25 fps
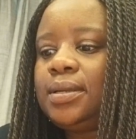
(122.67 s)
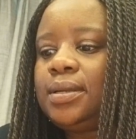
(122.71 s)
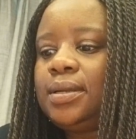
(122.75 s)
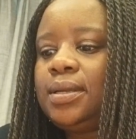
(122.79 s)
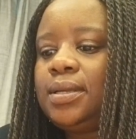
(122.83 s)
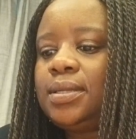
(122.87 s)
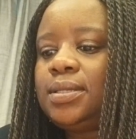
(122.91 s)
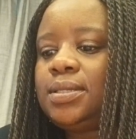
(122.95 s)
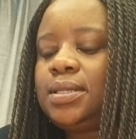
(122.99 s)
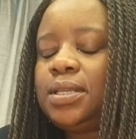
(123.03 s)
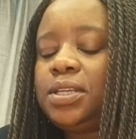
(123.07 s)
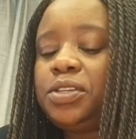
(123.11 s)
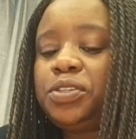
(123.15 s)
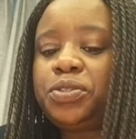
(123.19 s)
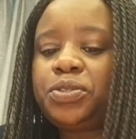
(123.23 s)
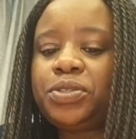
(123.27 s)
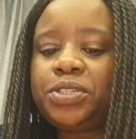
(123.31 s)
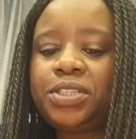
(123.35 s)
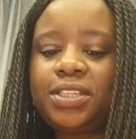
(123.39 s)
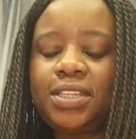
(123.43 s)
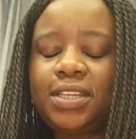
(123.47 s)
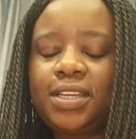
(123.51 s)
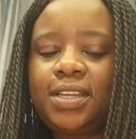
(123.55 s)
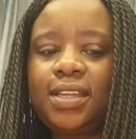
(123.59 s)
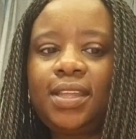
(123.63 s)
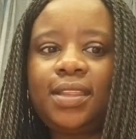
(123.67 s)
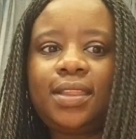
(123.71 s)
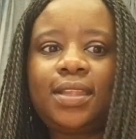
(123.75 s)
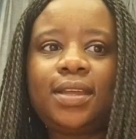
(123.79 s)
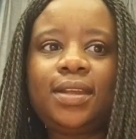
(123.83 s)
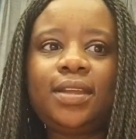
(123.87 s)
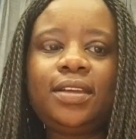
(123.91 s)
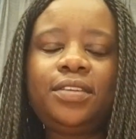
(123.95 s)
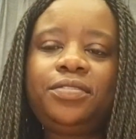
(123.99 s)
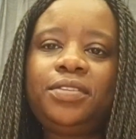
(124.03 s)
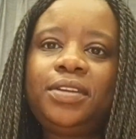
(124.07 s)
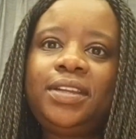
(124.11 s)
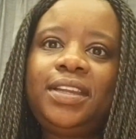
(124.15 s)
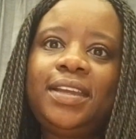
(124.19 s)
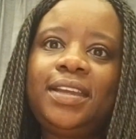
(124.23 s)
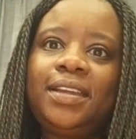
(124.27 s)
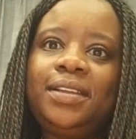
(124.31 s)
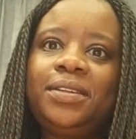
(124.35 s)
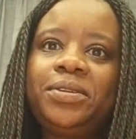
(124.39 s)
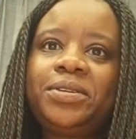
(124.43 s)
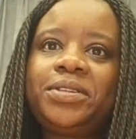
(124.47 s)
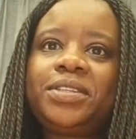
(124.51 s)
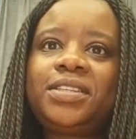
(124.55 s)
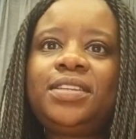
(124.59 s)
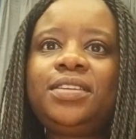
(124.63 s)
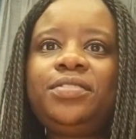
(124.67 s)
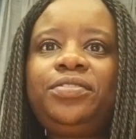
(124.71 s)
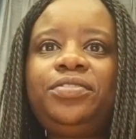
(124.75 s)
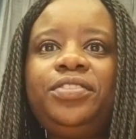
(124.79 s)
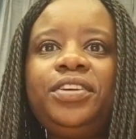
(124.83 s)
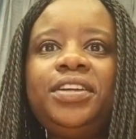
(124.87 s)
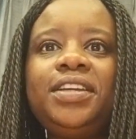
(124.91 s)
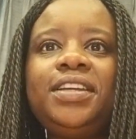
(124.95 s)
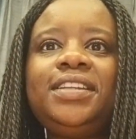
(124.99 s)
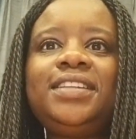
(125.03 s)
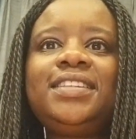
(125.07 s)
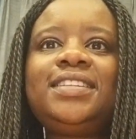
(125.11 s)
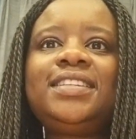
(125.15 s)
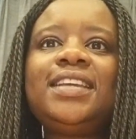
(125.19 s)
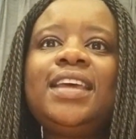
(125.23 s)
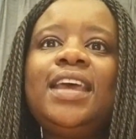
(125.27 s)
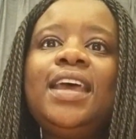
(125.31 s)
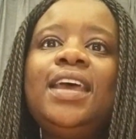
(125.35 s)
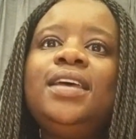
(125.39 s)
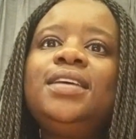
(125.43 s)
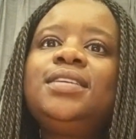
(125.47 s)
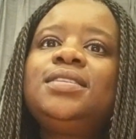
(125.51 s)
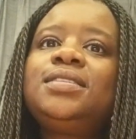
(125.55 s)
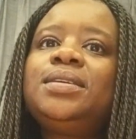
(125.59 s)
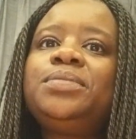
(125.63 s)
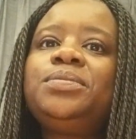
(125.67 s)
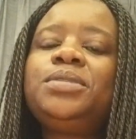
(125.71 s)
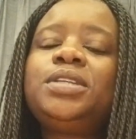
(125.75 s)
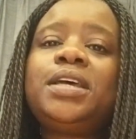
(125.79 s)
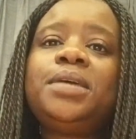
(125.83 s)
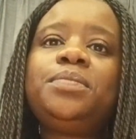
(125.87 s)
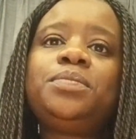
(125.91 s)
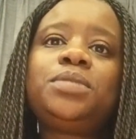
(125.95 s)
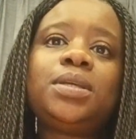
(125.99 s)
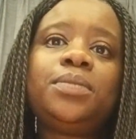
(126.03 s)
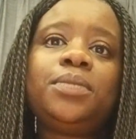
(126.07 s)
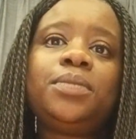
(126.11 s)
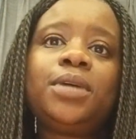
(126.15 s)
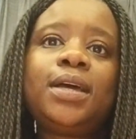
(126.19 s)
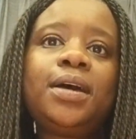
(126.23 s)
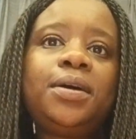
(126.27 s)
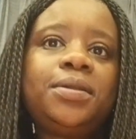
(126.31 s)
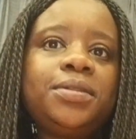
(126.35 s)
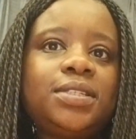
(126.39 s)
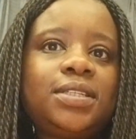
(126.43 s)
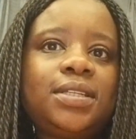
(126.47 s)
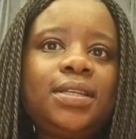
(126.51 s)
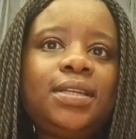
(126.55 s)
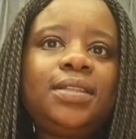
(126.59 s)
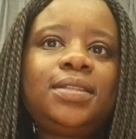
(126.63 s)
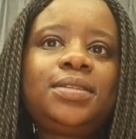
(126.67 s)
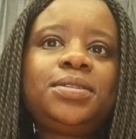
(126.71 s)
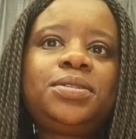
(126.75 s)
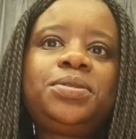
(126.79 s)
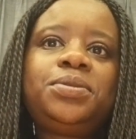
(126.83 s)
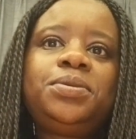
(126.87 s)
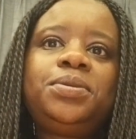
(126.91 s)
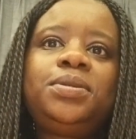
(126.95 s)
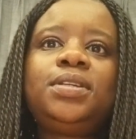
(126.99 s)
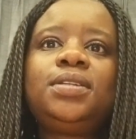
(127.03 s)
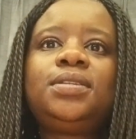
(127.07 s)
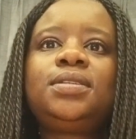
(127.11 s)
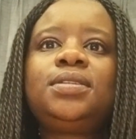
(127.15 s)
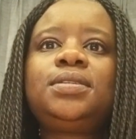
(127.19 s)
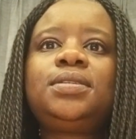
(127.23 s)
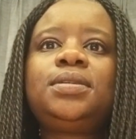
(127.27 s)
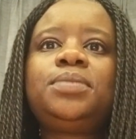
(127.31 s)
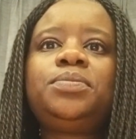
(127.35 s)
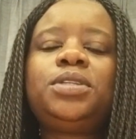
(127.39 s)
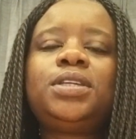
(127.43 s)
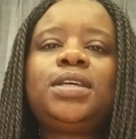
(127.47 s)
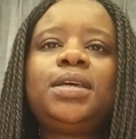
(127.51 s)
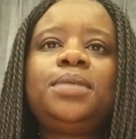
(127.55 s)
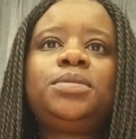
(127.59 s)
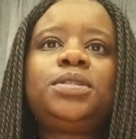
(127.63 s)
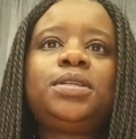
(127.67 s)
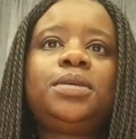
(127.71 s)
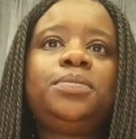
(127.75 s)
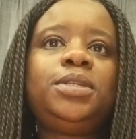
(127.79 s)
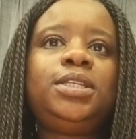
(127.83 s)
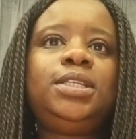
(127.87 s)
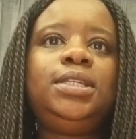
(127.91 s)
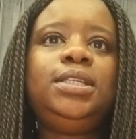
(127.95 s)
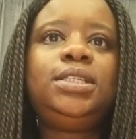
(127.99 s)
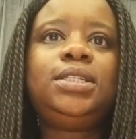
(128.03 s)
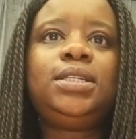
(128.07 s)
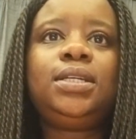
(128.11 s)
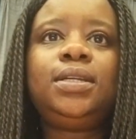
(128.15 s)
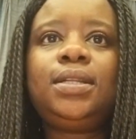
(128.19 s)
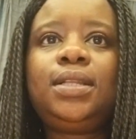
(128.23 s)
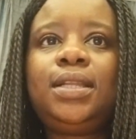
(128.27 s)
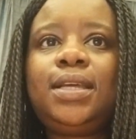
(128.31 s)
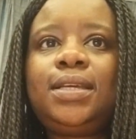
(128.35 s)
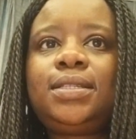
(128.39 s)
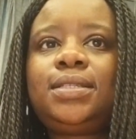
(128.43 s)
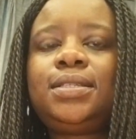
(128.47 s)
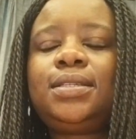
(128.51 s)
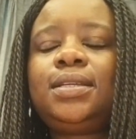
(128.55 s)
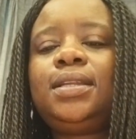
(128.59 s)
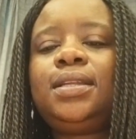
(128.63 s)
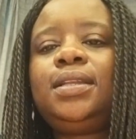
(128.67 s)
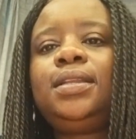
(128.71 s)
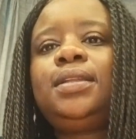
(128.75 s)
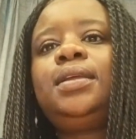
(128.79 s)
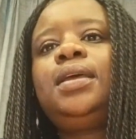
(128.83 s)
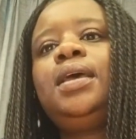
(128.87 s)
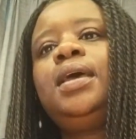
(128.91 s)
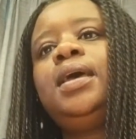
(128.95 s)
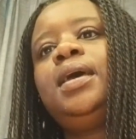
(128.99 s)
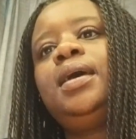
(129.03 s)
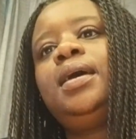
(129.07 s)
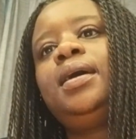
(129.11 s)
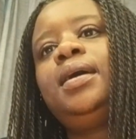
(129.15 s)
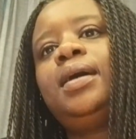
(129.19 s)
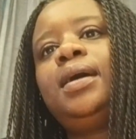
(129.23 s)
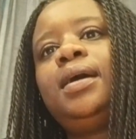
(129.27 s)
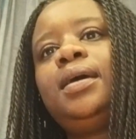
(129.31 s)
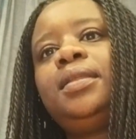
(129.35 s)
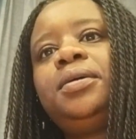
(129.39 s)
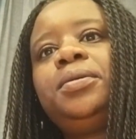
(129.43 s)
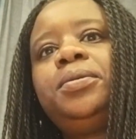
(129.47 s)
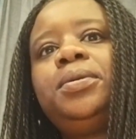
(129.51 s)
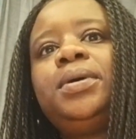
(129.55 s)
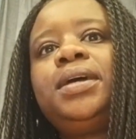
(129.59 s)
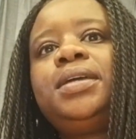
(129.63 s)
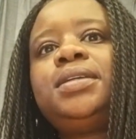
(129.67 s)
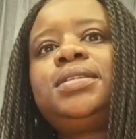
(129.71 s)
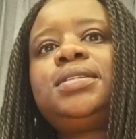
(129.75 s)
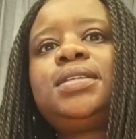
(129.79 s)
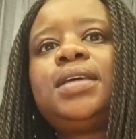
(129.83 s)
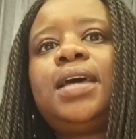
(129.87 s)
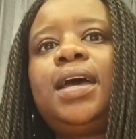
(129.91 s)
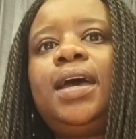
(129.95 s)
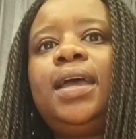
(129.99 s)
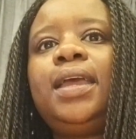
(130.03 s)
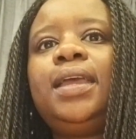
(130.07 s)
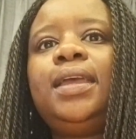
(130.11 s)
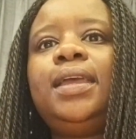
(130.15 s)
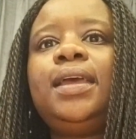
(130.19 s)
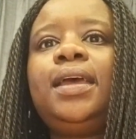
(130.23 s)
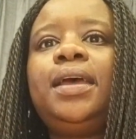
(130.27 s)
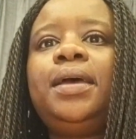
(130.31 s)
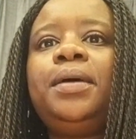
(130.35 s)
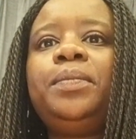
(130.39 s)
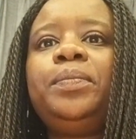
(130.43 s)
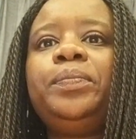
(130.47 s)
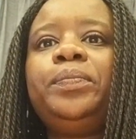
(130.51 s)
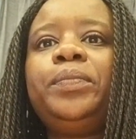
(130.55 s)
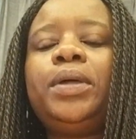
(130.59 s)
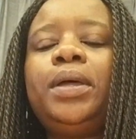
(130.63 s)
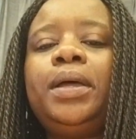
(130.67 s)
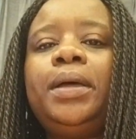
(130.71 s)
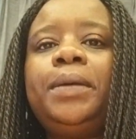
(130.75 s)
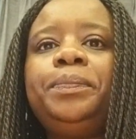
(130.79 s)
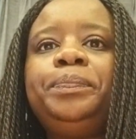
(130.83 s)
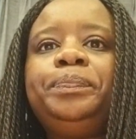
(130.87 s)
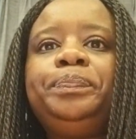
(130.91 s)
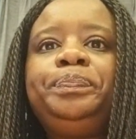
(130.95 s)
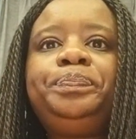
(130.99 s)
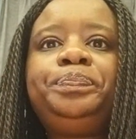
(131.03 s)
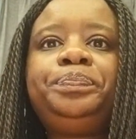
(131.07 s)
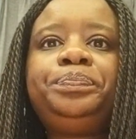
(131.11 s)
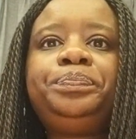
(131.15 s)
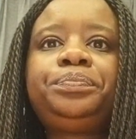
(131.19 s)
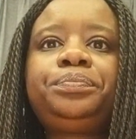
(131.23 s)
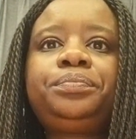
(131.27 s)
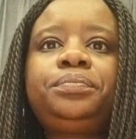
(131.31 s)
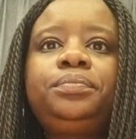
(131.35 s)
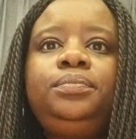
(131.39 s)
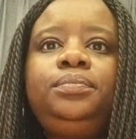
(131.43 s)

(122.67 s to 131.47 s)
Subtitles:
is interesting in that every day looks different. Sometimes I'm counseling the students, sometimes I'm teaching a lesson, otherwise I am